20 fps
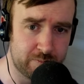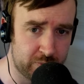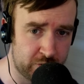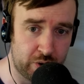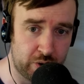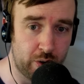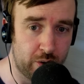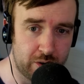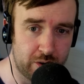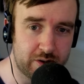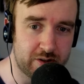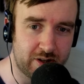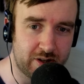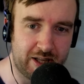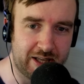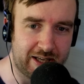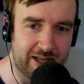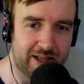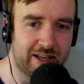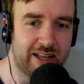good,
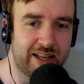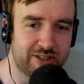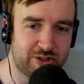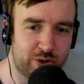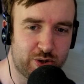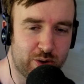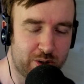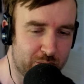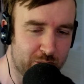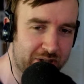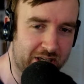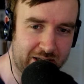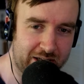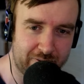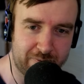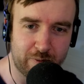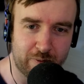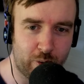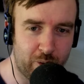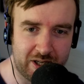like, unless you're looking
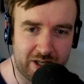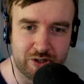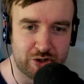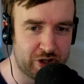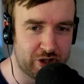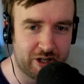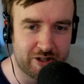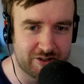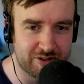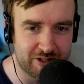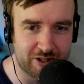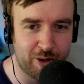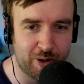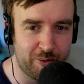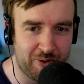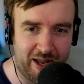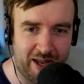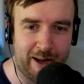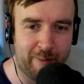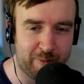for enchanted
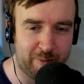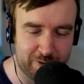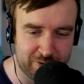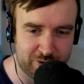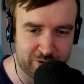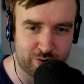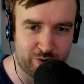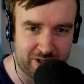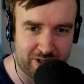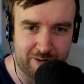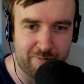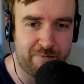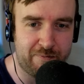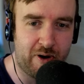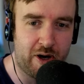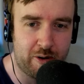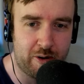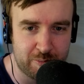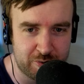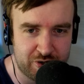golden apples and trying to
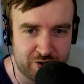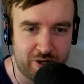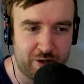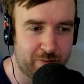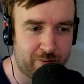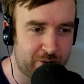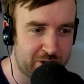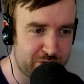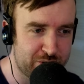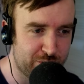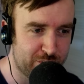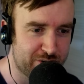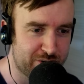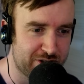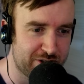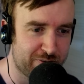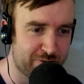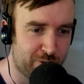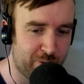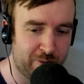farm certain
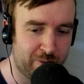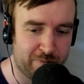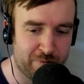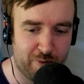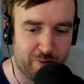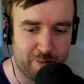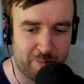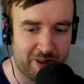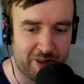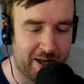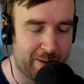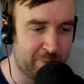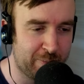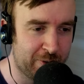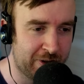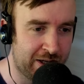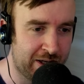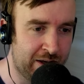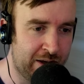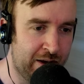resources for them at that
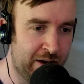point.